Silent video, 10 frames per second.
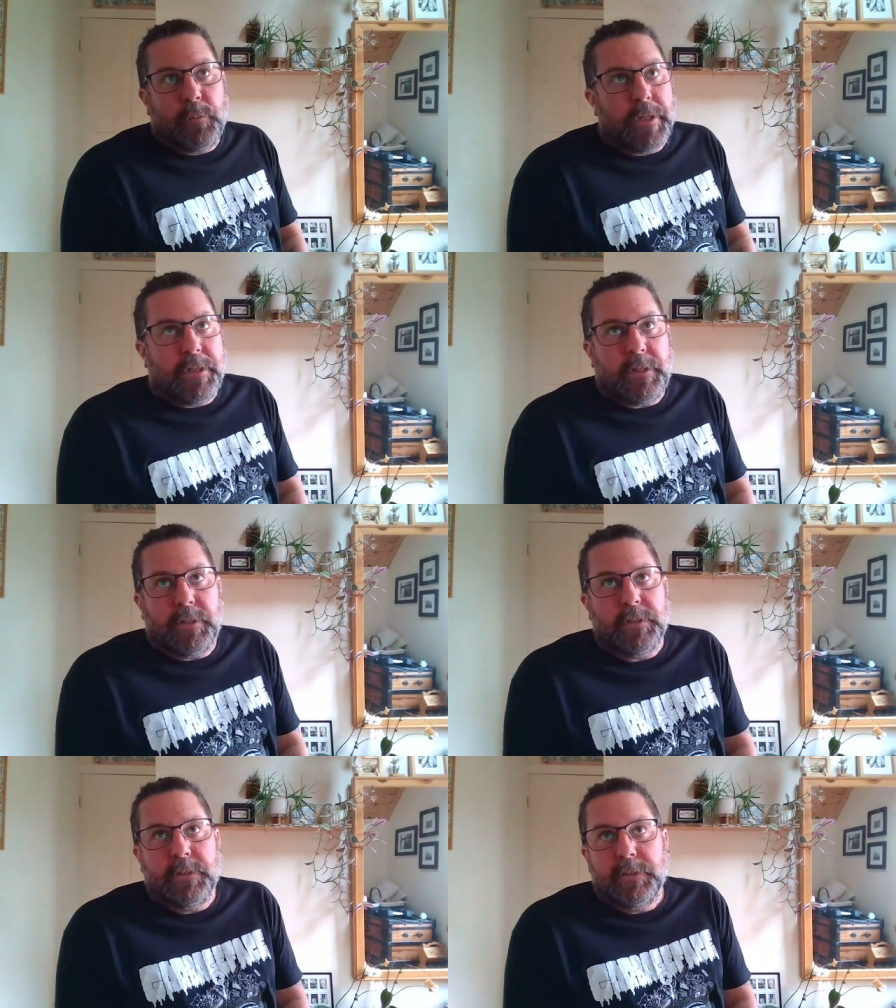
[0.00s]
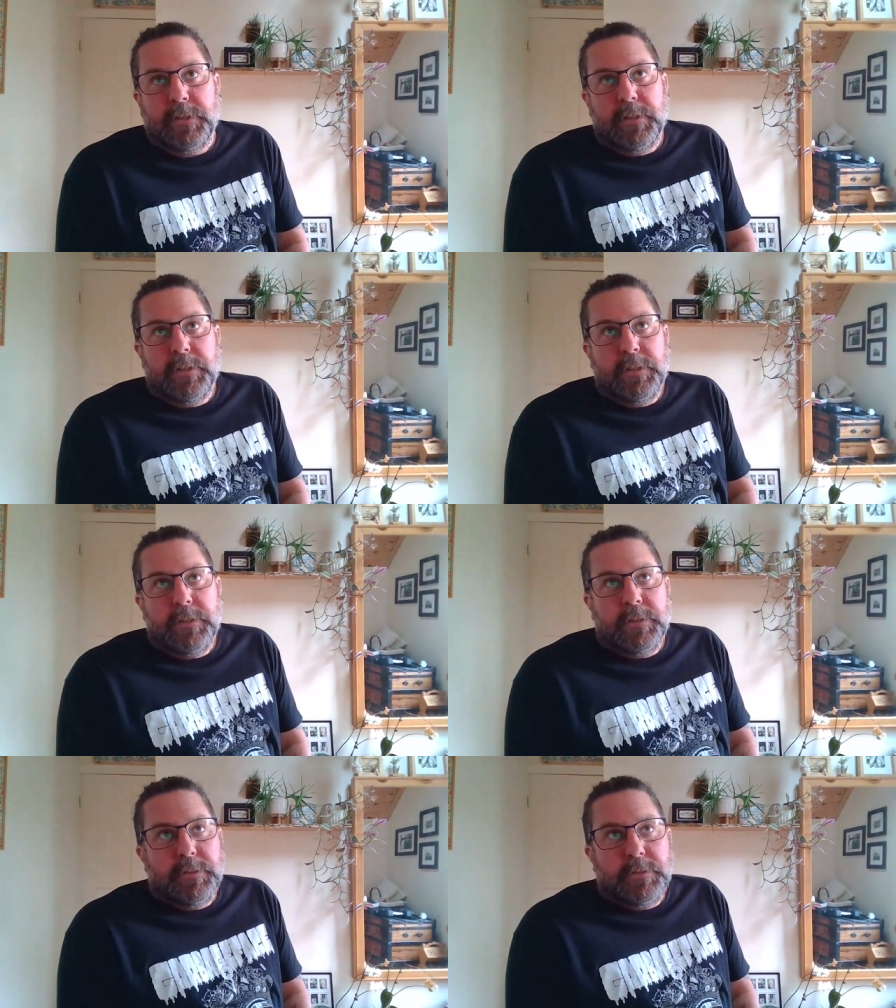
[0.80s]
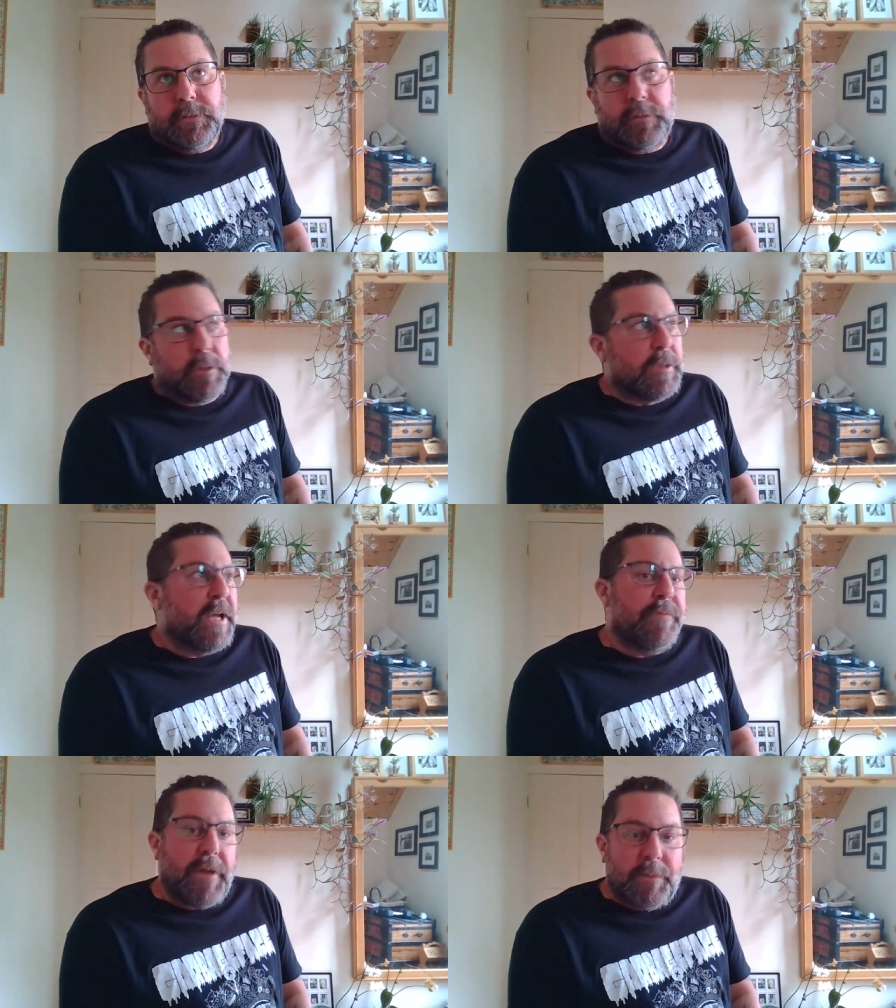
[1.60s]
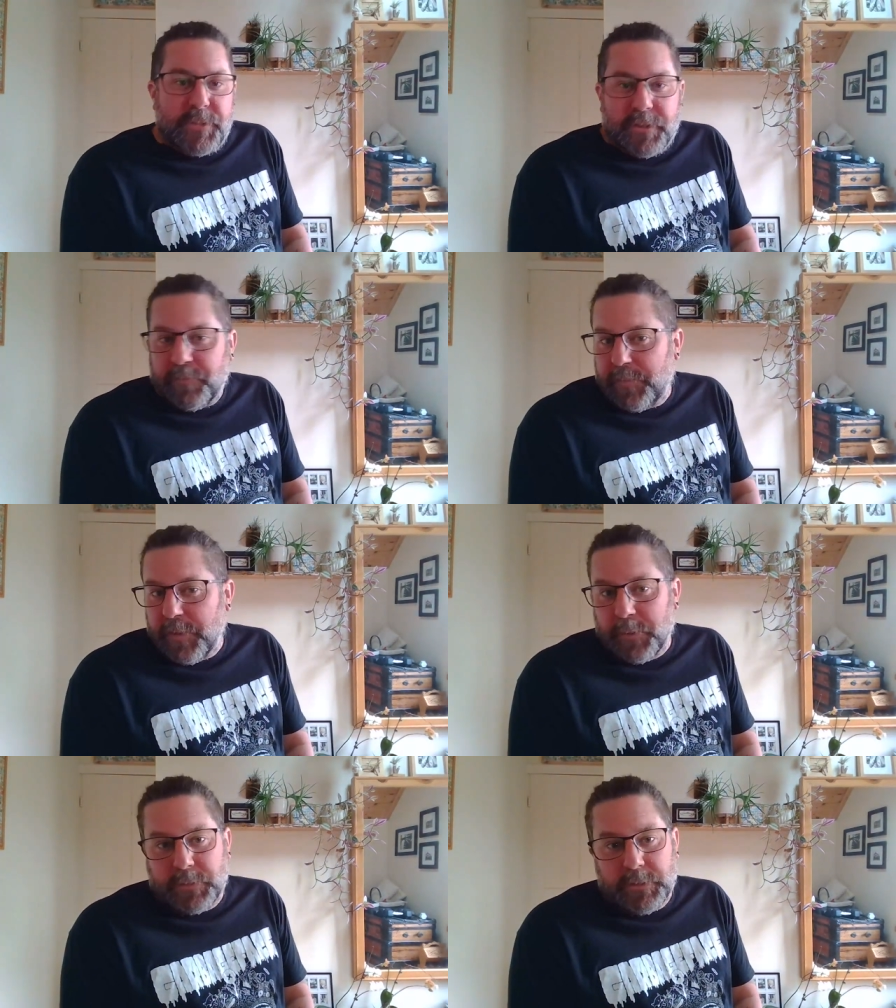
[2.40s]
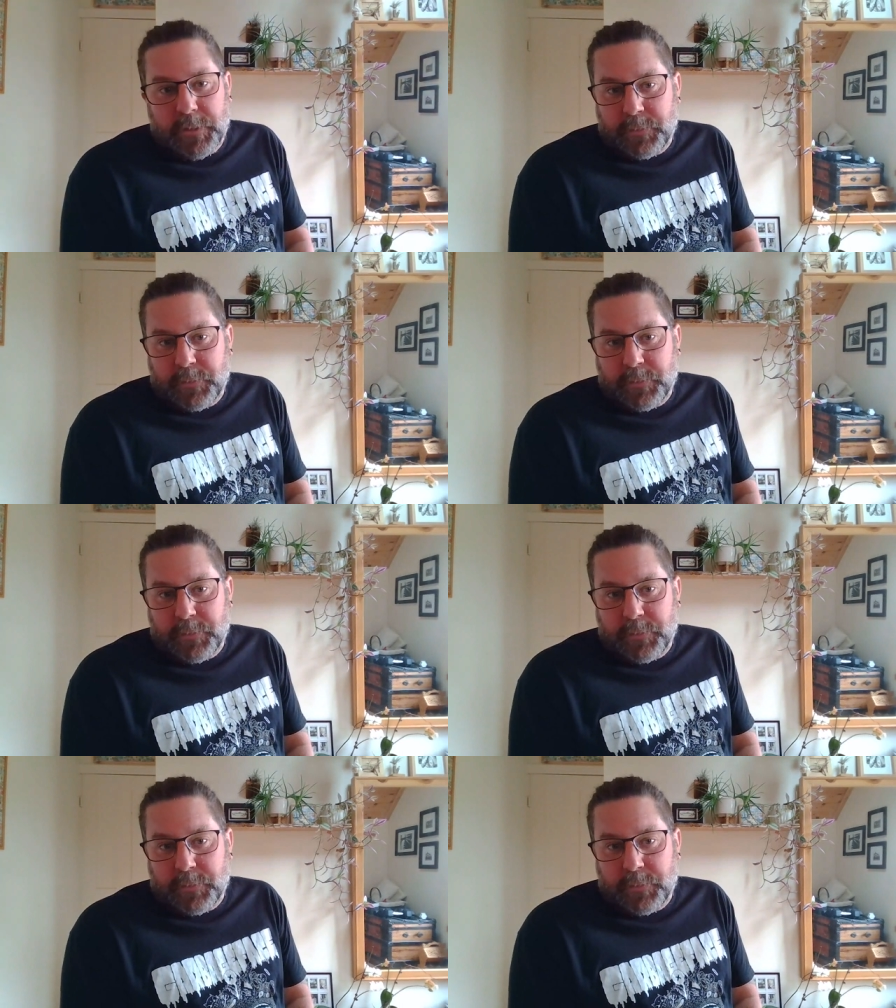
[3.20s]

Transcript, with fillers: way life ebbs and flows, you know.